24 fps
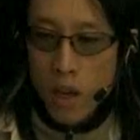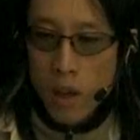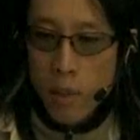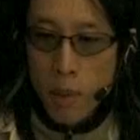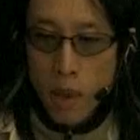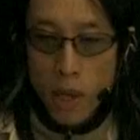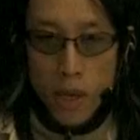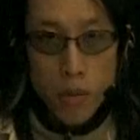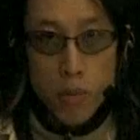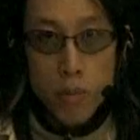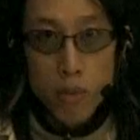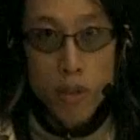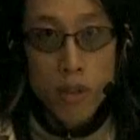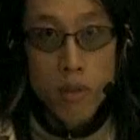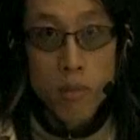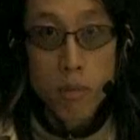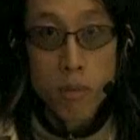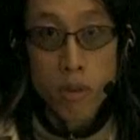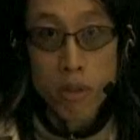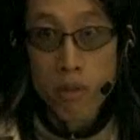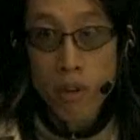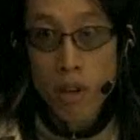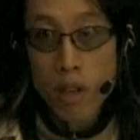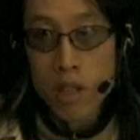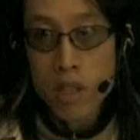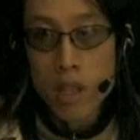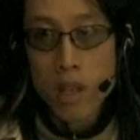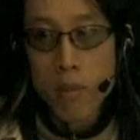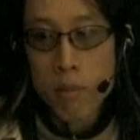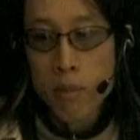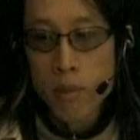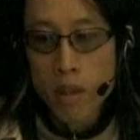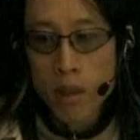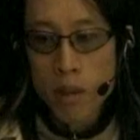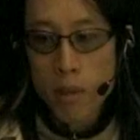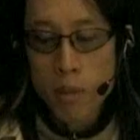Um, I don't
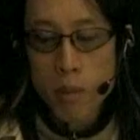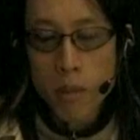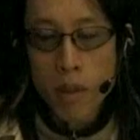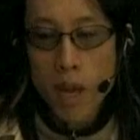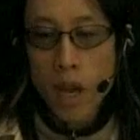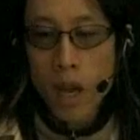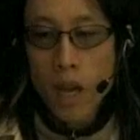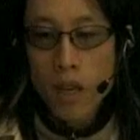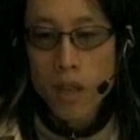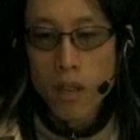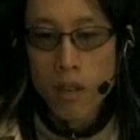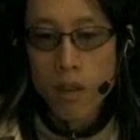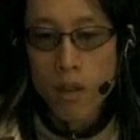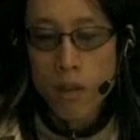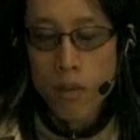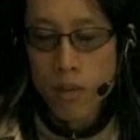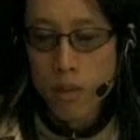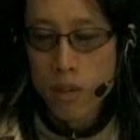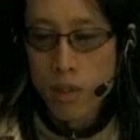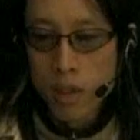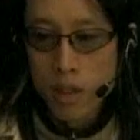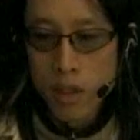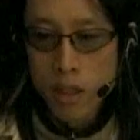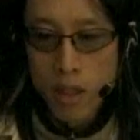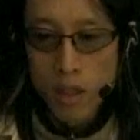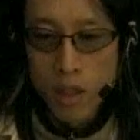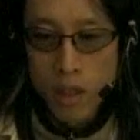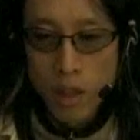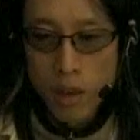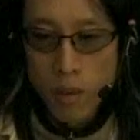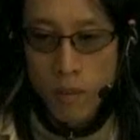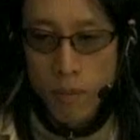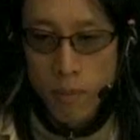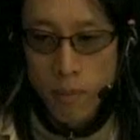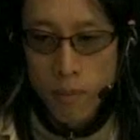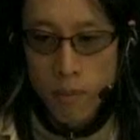begrudge them them that. You know,
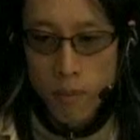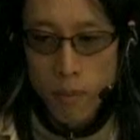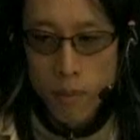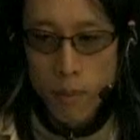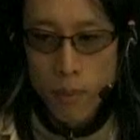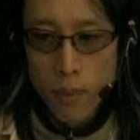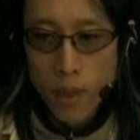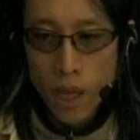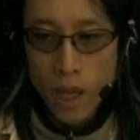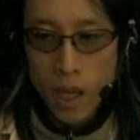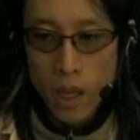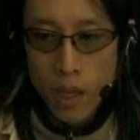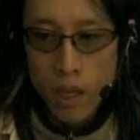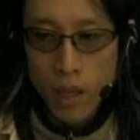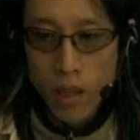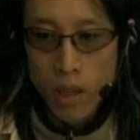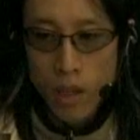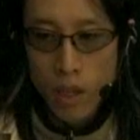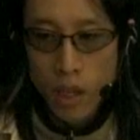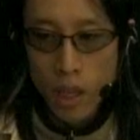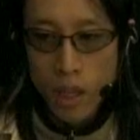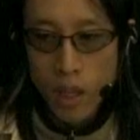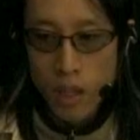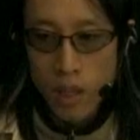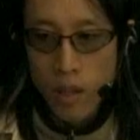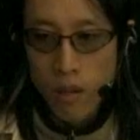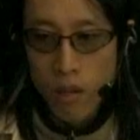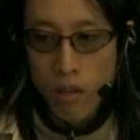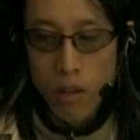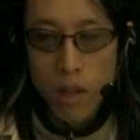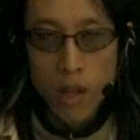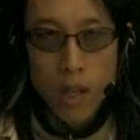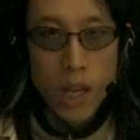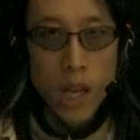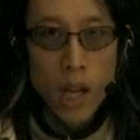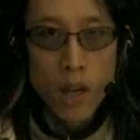um, I, I, look at
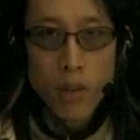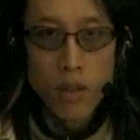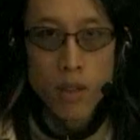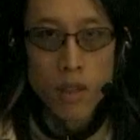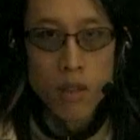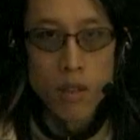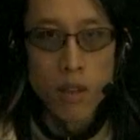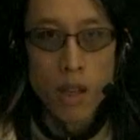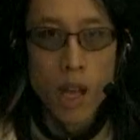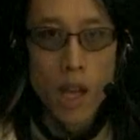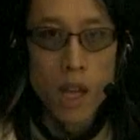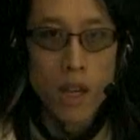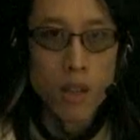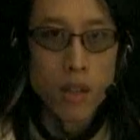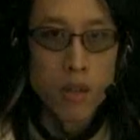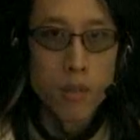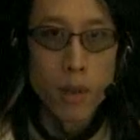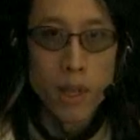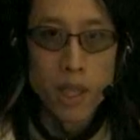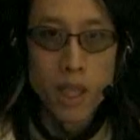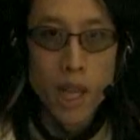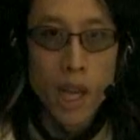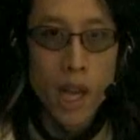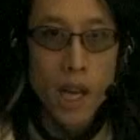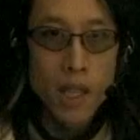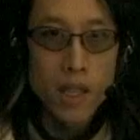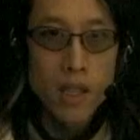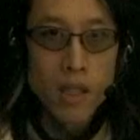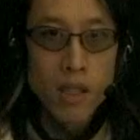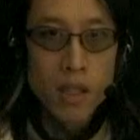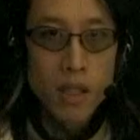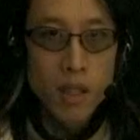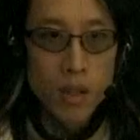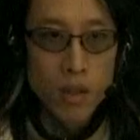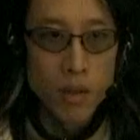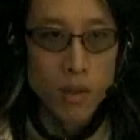you know the accountant who handles my
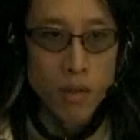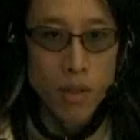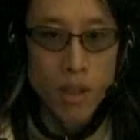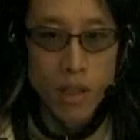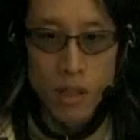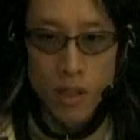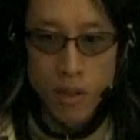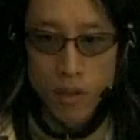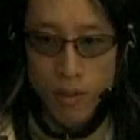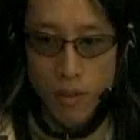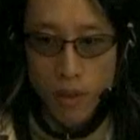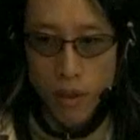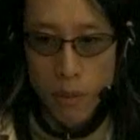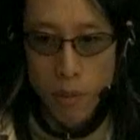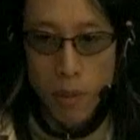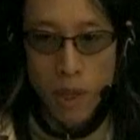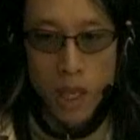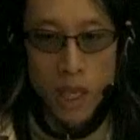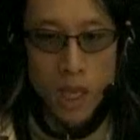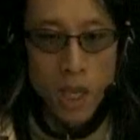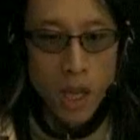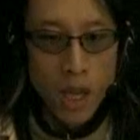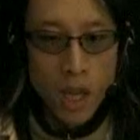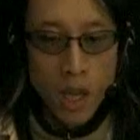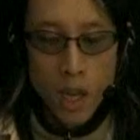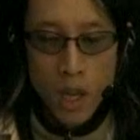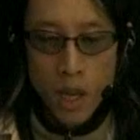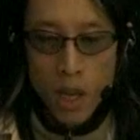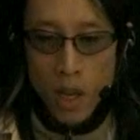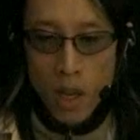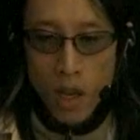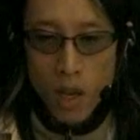taxes, who does it for the money.